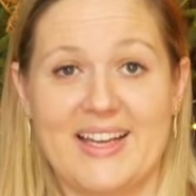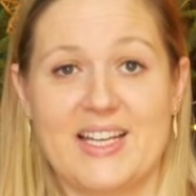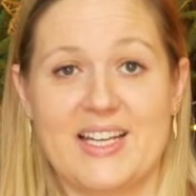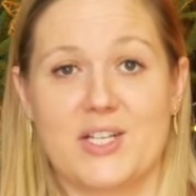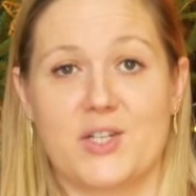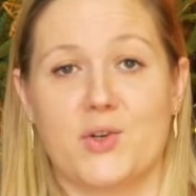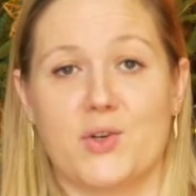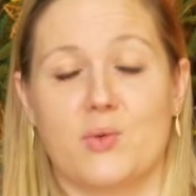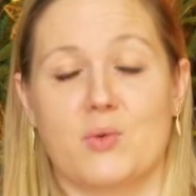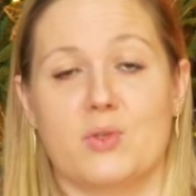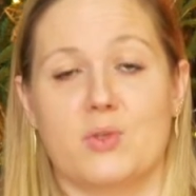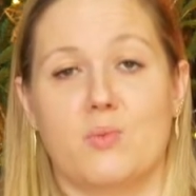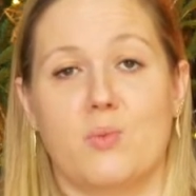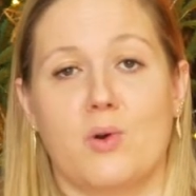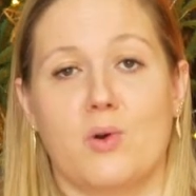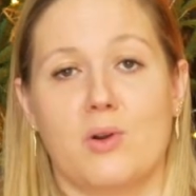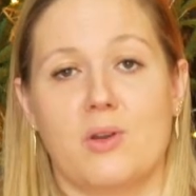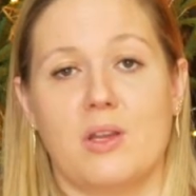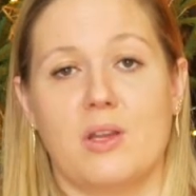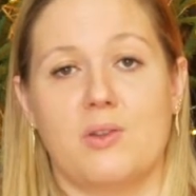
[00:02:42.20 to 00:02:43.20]
She was
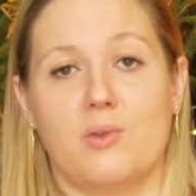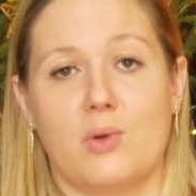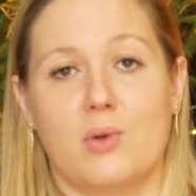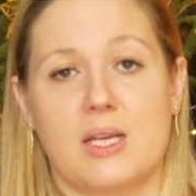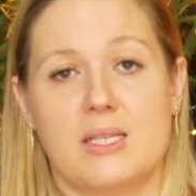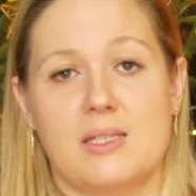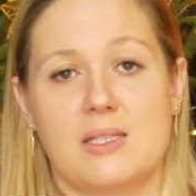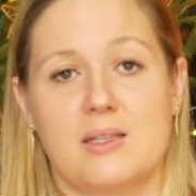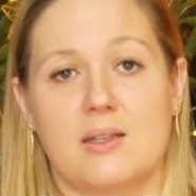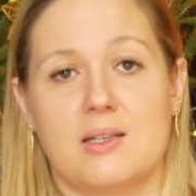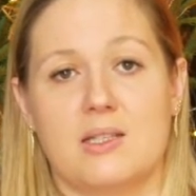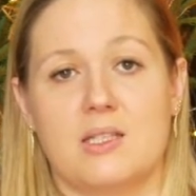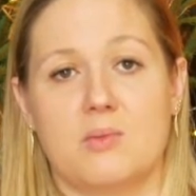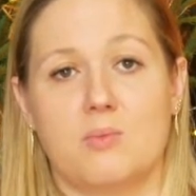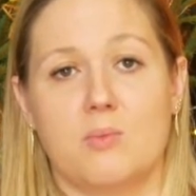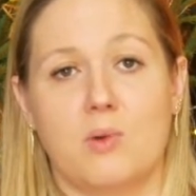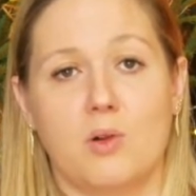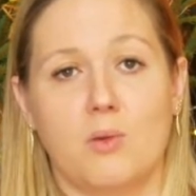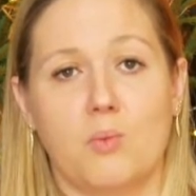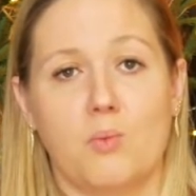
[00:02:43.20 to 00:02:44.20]
born and raised in a
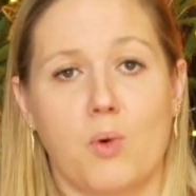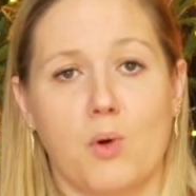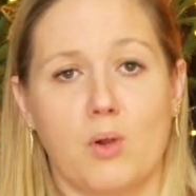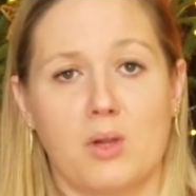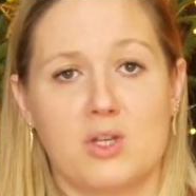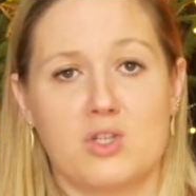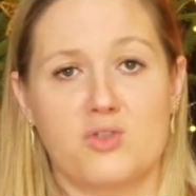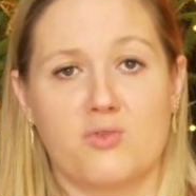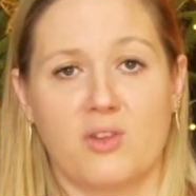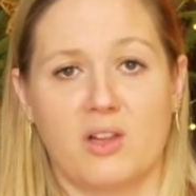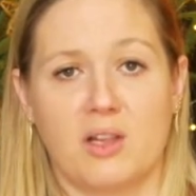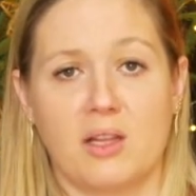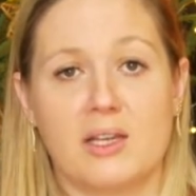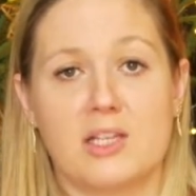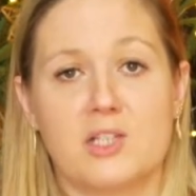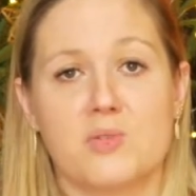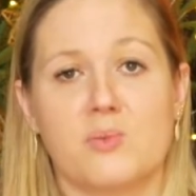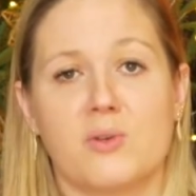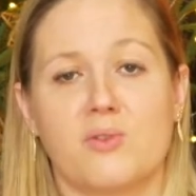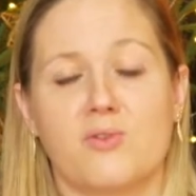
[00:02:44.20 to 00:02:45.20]
small Polish
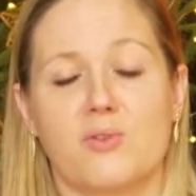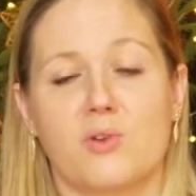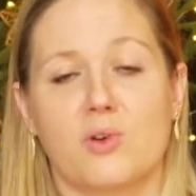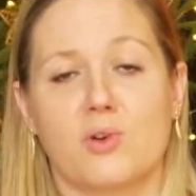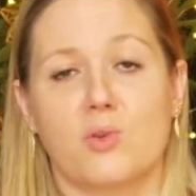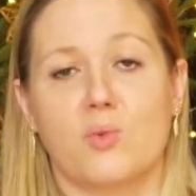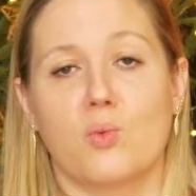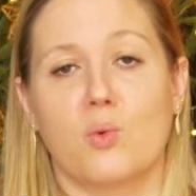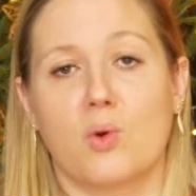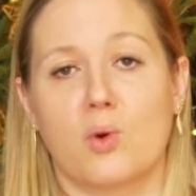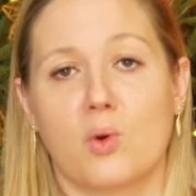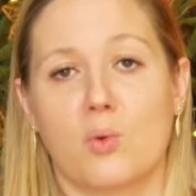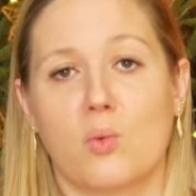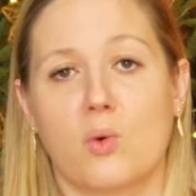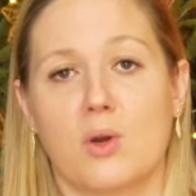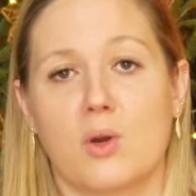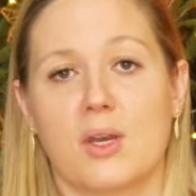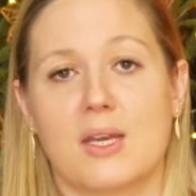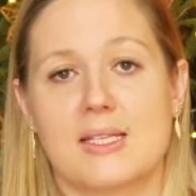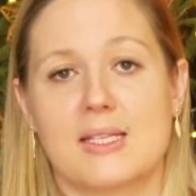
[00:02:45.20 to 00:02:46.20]
village before World
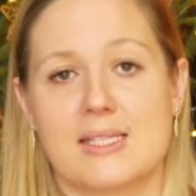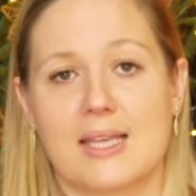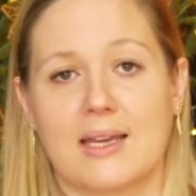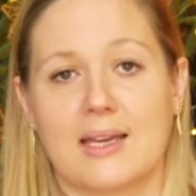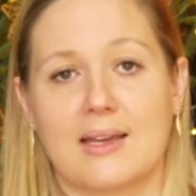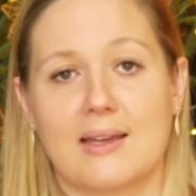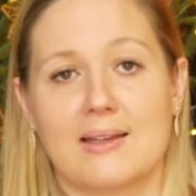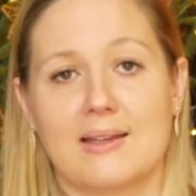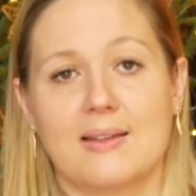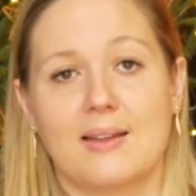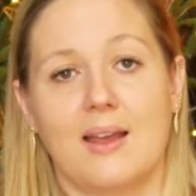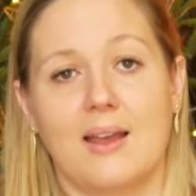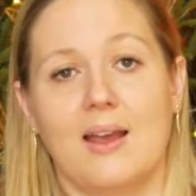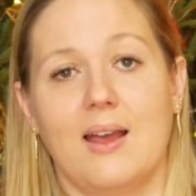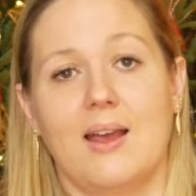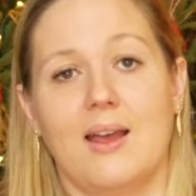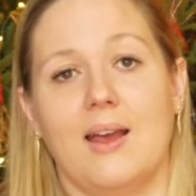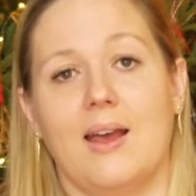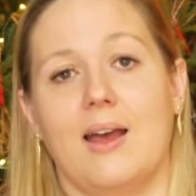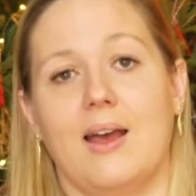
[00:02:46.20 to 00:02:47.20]
War
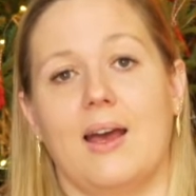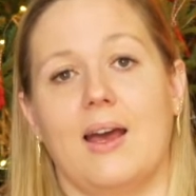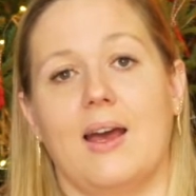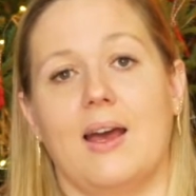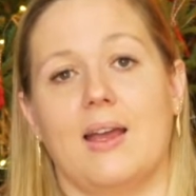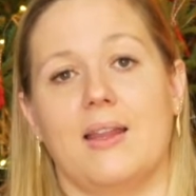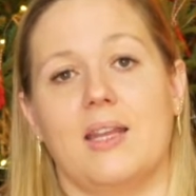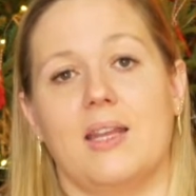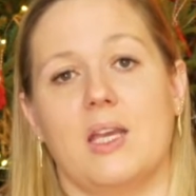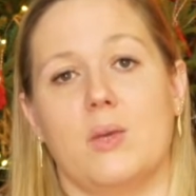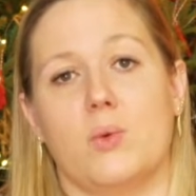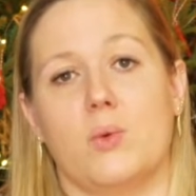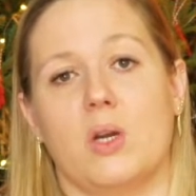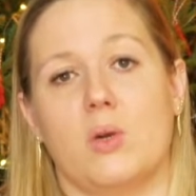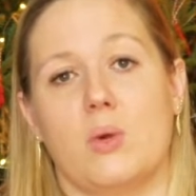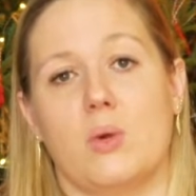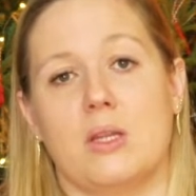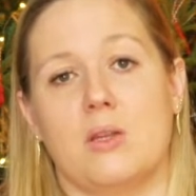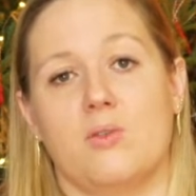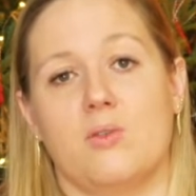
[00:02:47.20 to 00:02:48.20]
II. They were
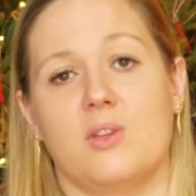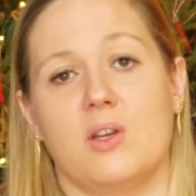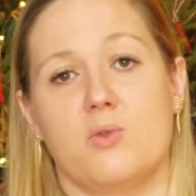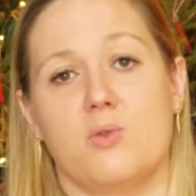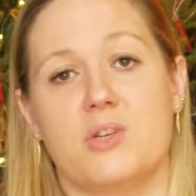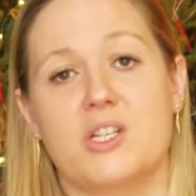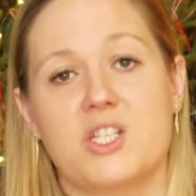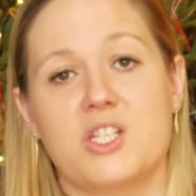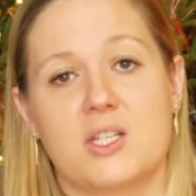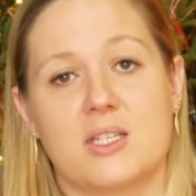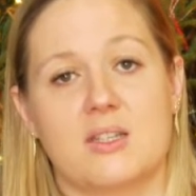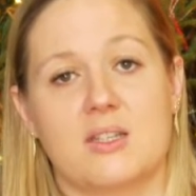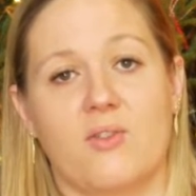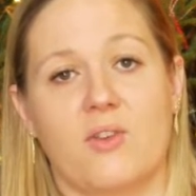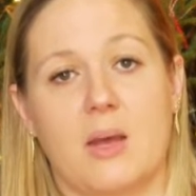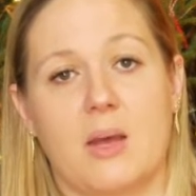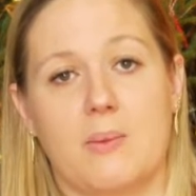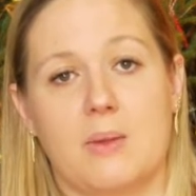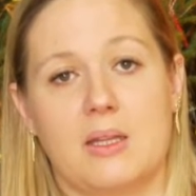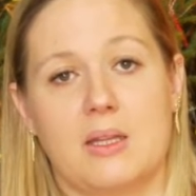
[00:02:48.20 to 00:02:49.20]
one of the richest
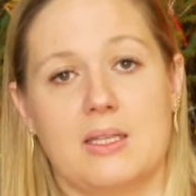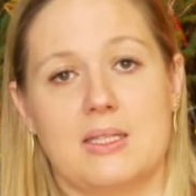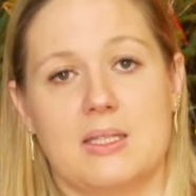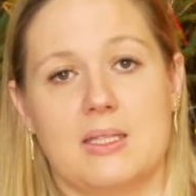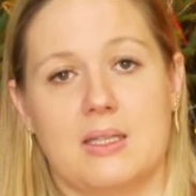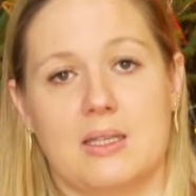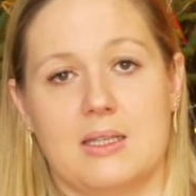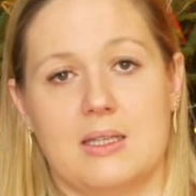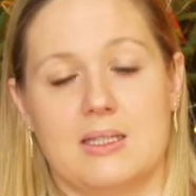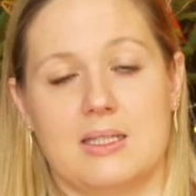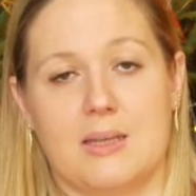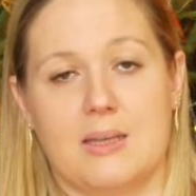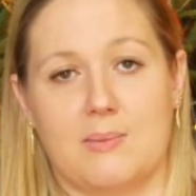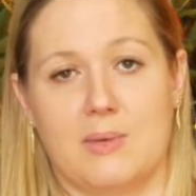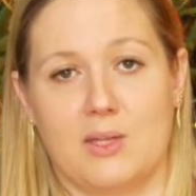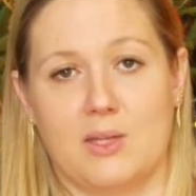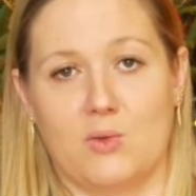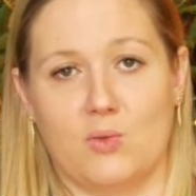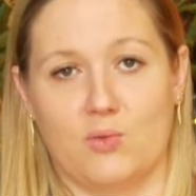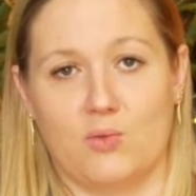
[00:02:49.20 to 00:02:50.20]
families in
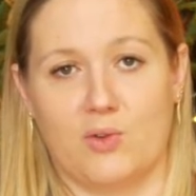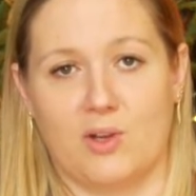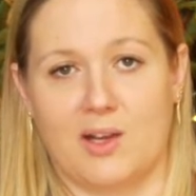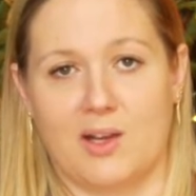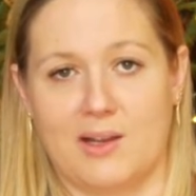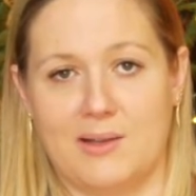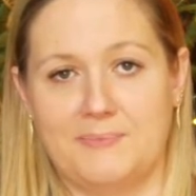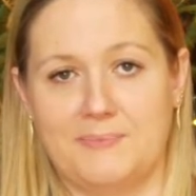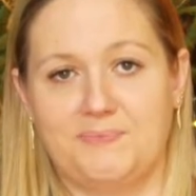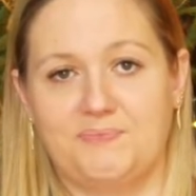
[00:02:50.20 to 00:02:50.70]
Zabratówka.